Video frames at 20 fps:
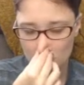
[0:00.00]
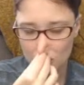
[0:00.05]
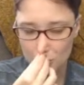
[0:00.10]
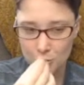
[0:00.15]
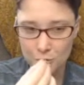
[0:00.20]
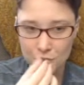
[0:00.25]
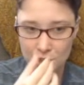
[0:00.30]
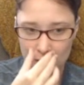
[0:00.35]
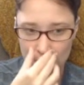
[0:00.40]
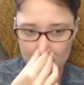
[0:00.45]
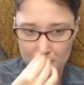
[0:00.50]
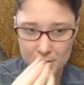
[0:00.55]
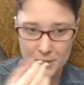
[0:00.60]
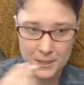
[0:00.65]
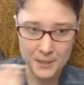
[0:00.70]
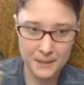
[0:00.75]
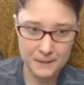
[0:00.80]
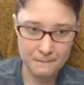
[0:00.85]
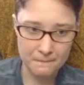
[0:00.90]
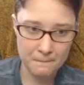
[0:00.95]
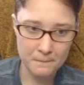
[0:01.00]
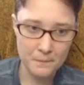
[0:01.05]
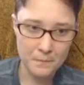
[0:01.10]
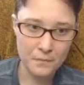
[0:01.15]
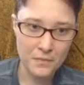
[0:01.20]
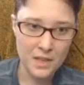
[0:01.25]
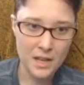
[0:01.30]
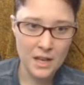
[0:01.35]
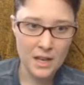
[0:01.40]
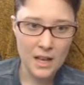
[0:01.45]
Luke jumps in.
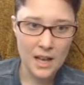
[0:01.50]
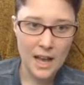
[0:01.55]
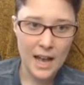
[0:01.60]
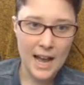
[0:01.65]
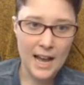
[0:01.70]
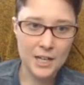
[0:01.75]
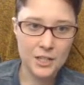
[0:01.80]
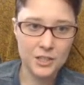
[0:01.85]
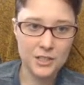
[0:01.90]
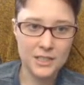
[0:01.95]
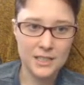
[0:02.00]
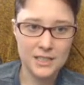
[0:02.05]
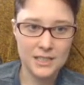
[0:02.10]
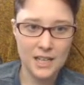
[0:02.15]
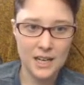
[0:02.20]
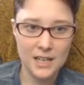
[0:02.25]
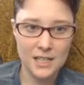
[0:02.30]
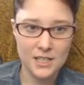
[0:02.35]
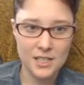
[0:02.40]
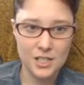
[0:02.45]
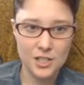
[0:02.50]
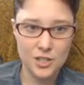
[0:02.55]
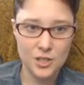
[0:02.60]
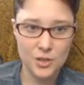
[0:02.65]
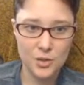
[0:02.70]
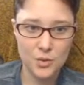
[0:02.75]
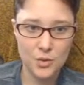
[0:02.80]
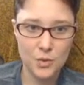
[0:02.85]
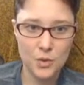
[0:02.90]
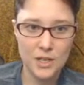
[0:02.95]
Actually, it ties
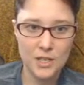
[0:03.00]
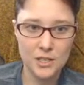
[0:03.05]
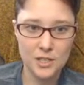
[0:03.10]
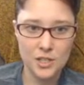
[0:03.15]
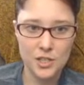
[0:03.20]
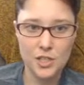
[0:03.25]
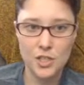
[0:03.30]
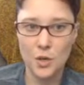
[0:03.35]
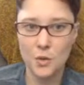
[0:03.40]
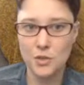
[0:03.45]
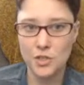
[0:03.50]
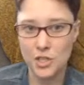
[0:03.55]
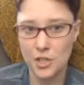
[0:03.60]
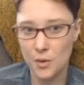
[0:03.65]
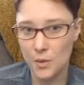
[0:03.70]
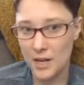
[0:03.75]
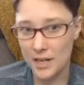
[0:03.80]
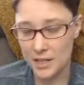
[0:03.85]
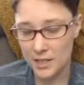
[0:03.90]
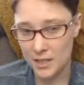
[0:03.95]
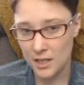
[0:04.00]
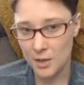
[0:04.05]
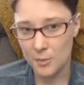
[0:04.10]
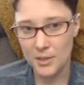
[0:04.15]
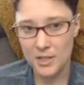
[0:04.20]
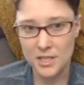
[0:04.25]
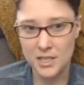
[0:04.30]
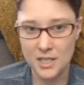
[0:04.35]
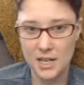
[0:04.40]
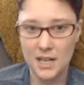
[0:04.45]
into
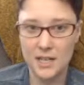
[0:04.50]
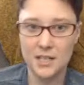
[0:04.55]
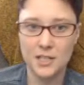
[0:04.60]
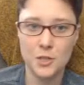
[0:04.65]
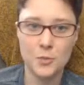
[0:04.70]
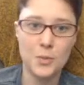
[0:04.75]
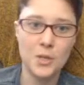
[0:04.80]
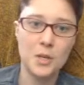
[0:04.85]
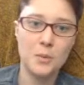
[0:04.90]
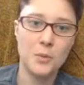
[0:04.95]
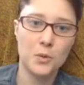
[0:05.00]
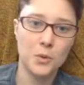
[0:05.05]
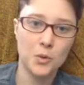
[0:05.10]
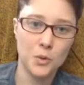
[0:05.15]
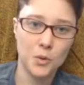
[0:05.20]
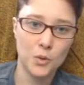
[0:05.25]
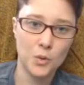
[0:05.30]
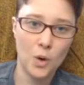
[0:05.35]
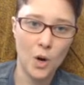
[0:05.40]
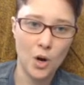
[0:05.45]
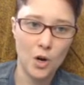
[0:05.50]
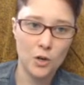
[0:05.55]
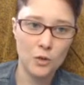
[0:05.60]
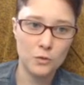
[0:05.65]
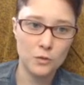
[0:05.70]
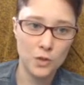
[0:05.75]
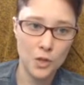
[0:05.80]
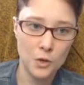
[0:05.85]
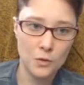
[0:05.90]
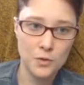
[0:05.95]
socioeconomic status. People who are
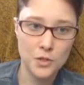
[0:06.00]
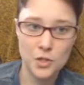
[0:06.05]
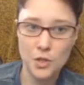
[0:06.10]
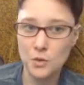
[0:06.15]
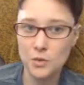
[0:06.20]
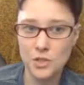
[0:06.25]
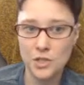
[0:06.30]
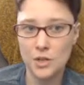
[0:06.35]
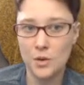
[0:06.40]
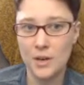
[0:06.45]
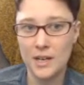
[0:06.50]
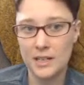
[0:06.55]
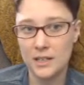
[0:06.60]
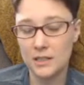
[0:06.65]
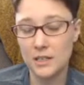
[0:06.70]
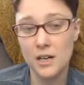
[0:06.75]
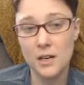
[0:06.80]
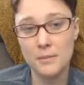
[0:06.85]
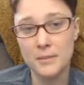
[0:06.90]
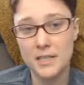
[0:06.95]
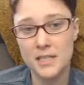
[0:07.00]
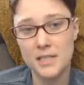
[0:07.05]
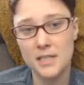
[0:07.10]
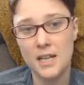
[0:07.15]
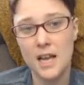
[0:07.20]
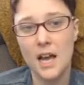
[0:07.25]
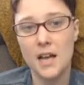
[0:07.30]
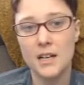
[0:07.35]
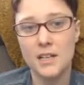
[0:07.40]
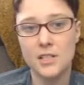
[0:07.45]
of low socioeconomic
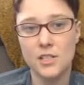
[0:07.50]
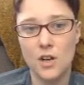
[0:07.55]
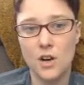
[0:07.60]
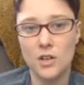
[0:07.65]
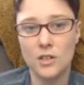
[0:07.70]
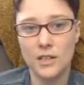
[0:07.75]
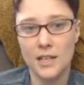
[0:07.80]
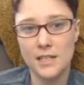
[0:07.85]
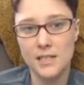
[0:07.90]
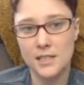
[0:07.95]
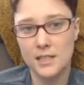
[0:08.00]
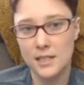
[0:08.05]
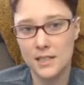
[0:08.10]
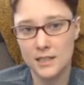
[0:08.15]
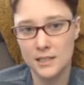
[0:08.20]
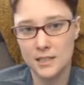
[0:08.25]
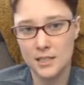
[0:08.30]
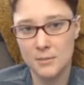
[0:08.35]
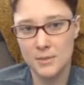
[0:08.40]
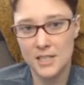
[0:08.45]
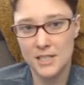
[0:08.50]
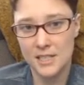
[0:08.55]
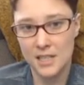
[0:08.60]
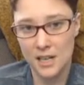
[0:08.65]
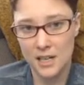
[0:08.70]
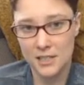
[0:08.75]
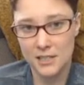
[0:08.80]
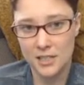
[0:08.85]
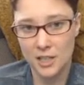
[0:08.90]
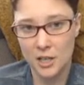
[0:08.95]
status are less likely to be
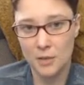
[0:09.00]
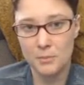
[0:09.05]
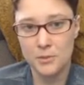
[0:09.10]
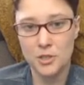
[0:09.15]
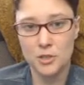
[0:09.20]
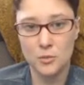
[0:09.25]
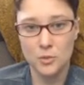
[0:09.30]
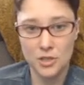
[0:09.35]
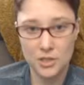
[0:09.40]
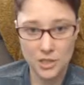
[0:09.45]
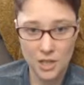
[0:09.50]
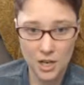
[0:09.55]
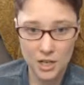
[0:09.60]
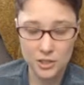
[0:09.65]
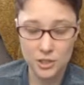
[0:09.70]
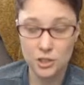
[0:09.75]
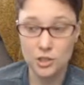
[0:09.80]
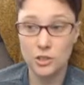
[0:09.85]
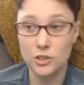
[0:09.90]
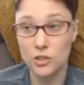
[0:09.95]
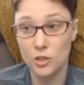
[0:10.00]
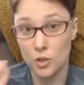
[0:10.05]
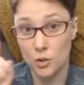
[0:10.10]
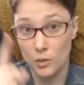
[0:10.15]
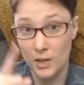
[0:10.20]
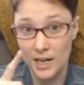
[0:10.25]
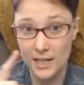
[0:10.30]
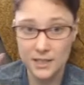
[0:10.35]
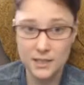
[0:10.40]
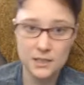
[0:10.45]
signed up to a doctor.
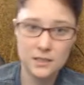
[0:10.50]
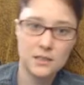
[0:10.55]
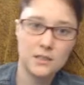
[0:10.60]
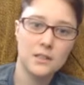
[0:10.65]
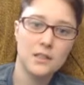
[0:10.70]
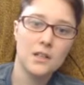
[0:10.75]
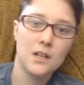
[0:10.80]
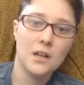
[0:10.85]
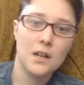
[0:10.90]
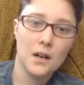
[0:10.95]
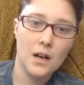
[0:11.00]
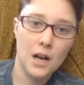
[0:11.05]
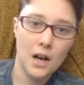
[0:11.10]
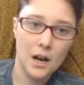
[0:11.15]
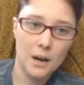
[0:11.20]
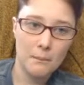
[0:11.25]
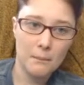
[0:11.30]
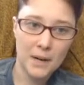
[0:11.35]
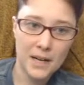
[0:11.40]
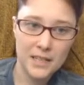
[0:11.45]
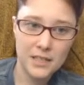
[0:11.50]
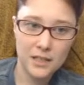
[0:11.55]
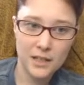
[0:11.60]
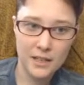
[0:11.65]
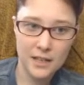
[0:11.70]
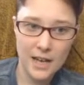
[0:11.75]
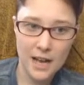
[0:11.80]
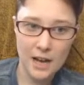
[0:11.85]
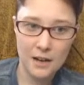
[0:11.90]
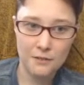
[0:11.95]
Correct. Might
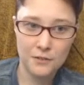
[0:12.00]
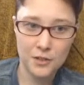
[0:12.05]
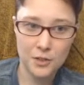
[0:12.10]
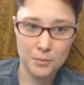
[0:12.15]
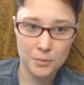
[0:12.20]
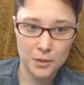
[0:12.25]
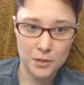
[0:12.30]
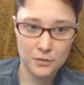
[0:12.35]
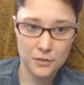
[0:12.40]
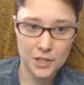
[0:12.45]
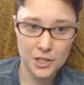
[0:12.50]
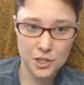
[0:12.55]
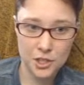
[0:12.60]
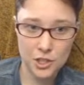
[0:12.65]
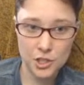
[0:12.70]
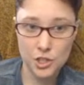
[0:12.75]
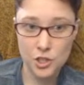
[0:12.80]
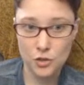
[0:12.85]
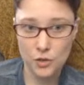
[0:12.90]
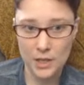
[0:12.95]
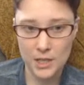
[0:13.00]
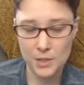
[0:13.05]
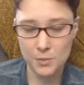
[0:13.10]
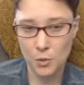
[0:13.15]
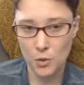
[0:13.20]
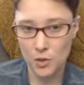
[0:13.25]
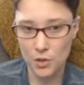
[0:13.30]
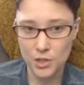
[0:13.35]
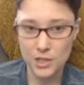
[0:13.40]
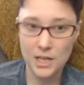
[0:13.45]
not have the provisions,
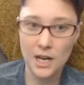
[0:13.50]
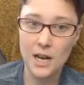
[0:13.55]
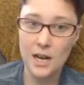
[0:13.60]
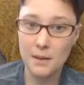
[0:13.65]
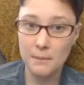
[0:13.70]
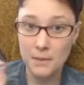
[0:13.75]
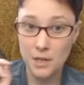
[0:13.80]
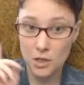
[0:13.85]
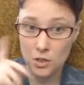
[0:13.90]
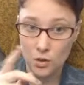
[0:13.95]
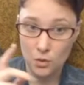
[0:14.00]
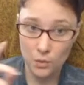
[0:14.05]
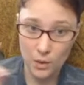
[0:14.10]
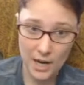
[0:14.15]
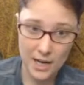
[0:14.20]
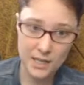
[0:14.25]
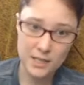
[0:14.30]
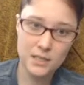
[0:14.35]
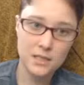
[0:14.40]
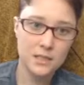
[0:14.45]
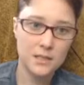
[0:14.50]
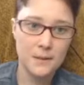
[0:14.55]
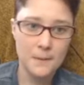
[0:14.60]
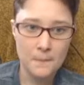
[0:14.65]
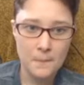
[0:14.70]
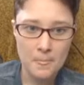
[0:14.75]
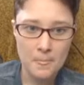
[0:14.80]
transport or time. Correct.